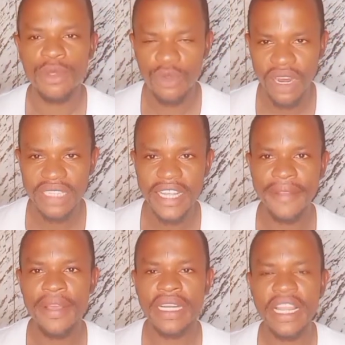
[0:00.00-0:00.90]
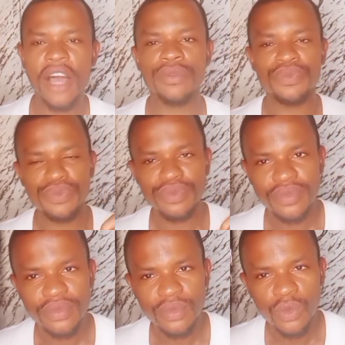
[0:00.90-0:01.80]
You understand? Now,
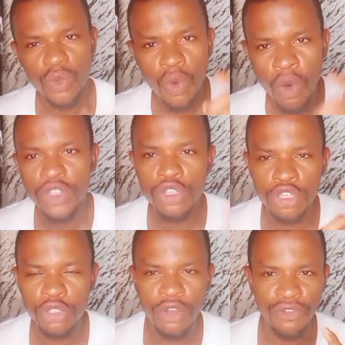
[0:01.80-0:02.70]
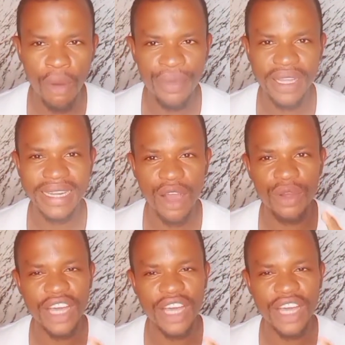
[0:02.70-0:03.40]
what you should do for me now